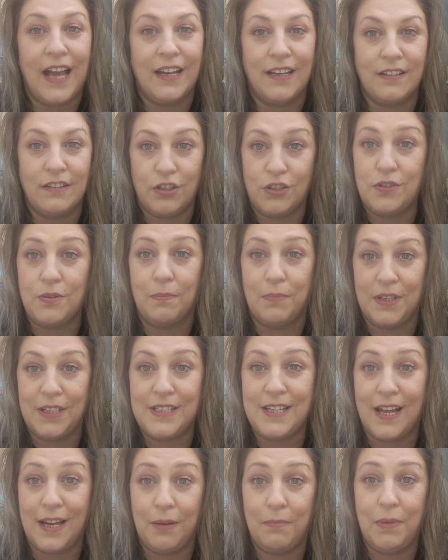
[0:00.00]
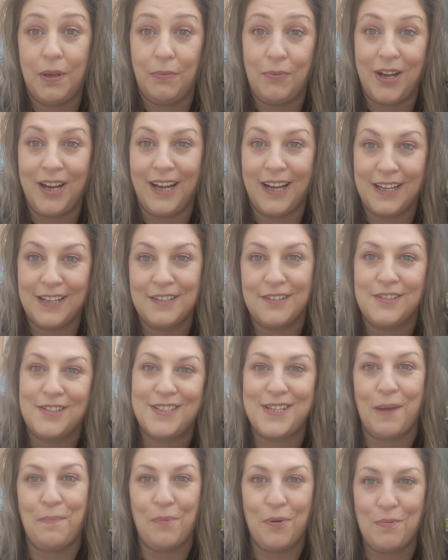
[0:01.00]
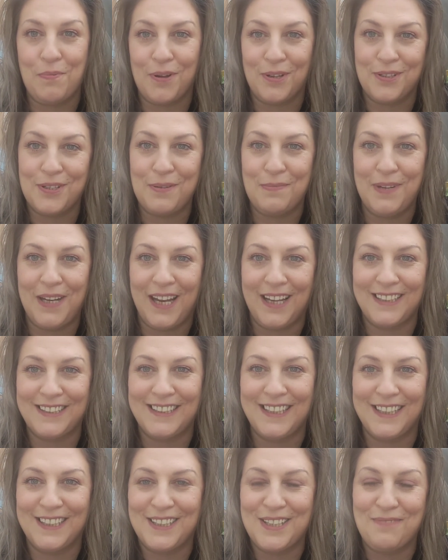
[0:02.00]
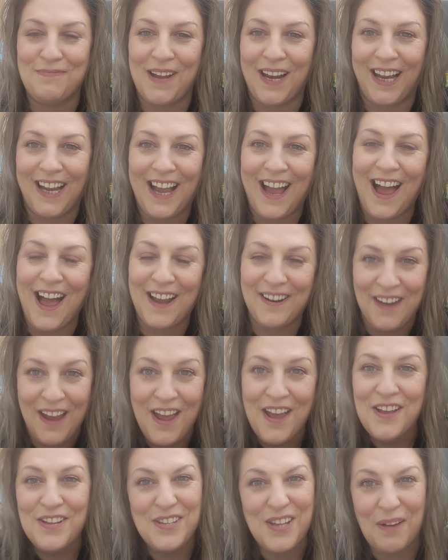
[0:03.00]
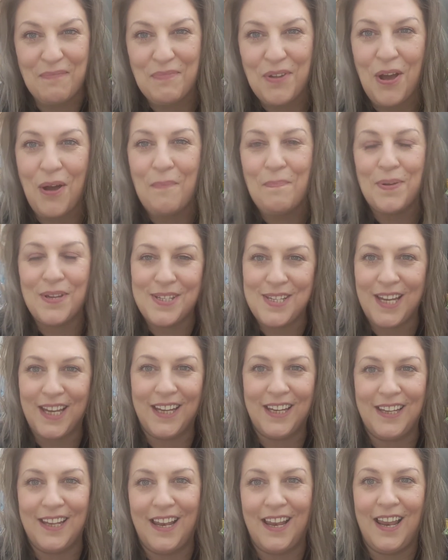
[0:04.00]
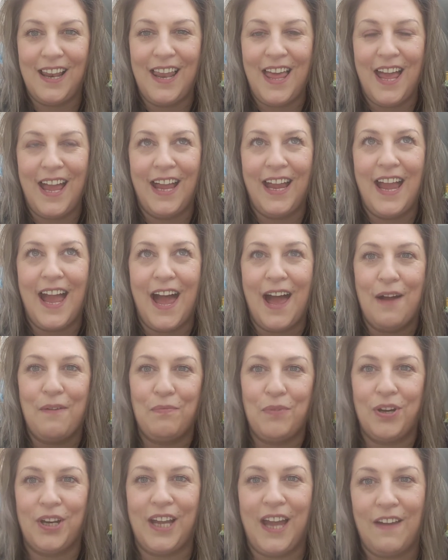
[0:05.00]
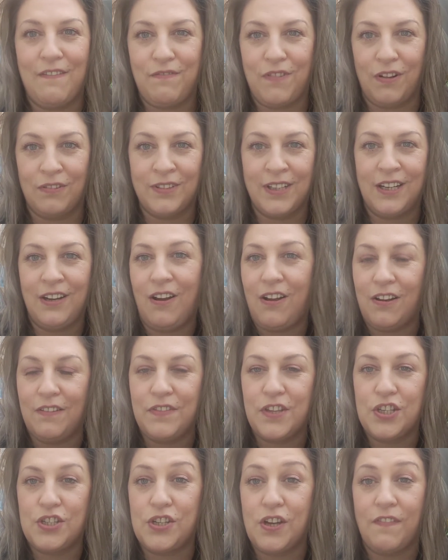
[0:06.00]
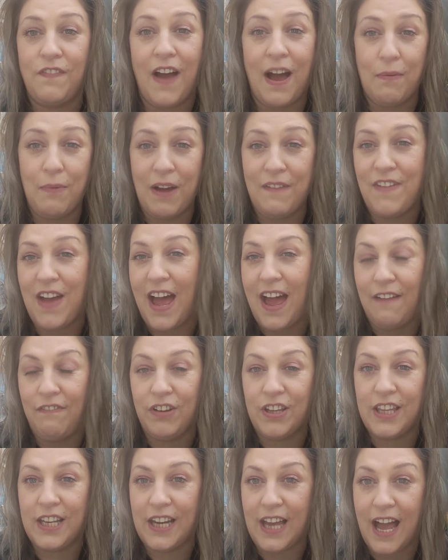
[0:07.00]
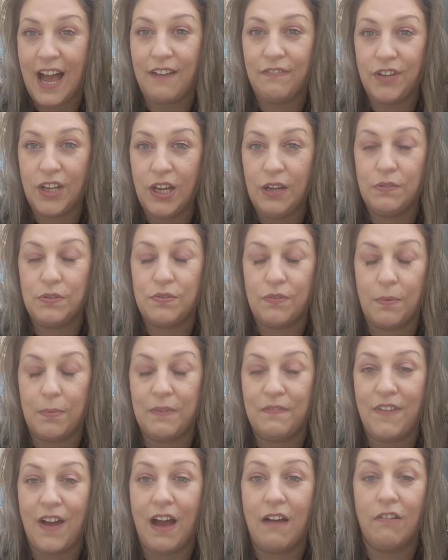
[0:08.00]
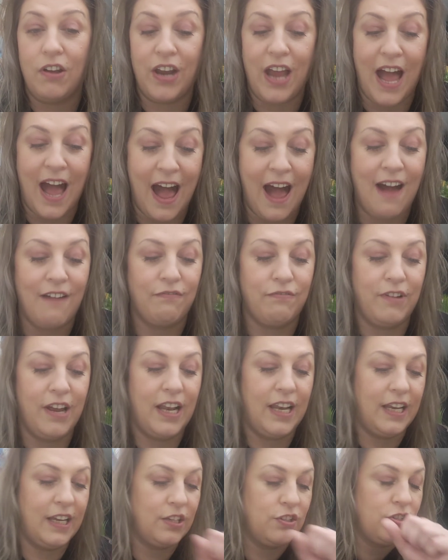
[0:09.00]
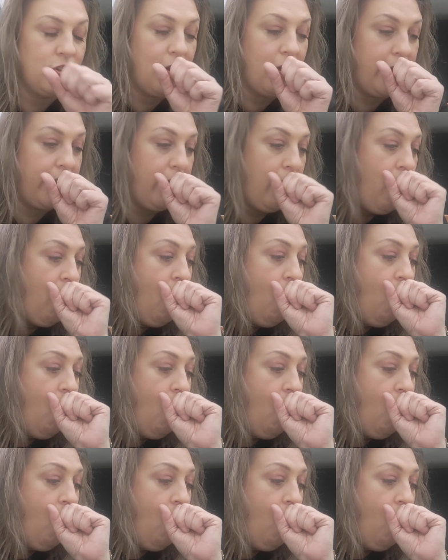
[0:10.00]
and somebody telling me when I can step up onto my next things and when I can't. So I'm not particularly want to get involved in all of the stuff. However, everything I have used from Environ I have really enjoyed.